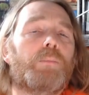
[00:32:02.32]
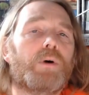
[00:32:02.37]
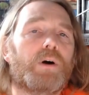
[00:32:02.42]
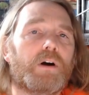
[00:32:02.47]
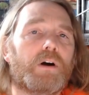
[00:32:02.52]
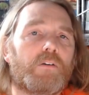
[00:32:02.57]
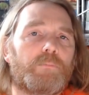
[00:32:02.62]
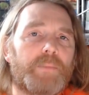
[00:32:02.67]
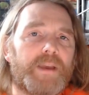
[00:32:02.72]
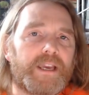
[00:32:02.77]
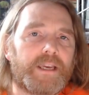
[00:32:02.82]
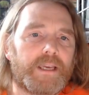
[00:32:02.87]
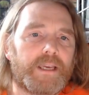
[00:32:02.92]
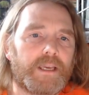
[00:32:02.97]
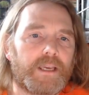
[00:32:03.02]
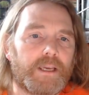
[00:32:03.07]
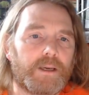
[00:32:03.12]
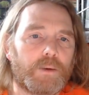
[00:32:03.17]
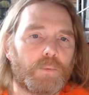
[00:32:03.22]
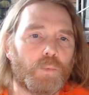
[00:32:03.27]
of
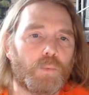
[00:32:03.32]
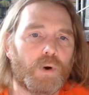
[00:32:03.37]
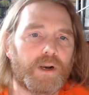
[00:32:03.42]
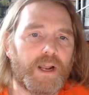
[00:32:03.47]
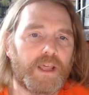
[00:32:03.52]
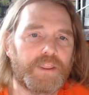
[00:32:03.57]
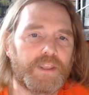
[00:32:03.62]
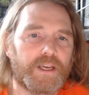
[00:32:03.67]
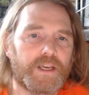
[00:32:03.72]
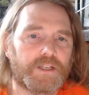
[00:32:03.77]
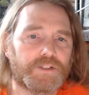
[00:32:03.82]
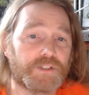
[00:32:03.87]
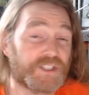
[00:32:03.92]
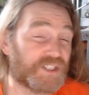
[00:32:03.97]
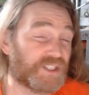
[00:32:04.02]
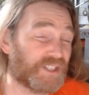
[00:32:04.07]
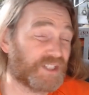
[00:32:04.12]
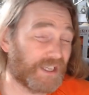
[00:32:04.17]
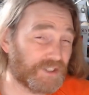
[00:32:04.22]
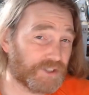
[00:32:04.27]
making what I think is a
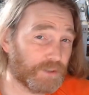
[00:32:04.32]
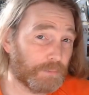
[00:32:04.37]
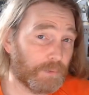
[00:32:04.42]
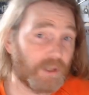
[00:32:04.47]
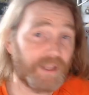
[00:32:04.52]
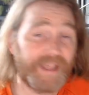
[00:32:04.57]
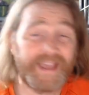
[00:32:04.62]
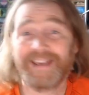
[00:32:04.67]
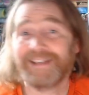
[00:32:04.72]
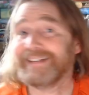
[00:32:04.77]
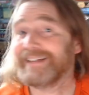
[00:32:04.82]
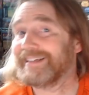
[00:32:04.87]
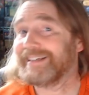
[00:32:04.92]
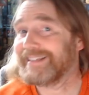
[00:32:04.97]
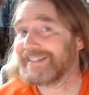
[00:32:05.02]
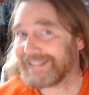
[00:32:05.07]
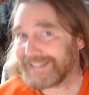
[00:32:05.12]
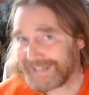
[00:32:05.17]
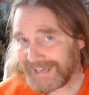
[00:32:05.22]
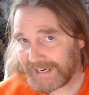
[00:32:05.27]
sensible and
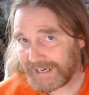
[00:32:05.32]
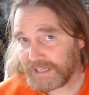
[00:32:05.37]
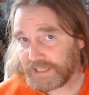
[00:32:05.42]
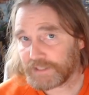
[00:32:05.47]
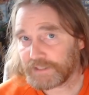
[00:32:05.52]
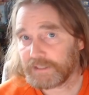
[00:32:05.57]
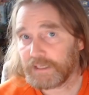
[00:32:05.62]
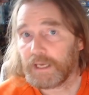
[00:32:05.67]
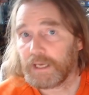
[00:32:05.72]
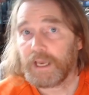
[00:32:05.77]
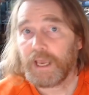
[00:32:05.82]
concise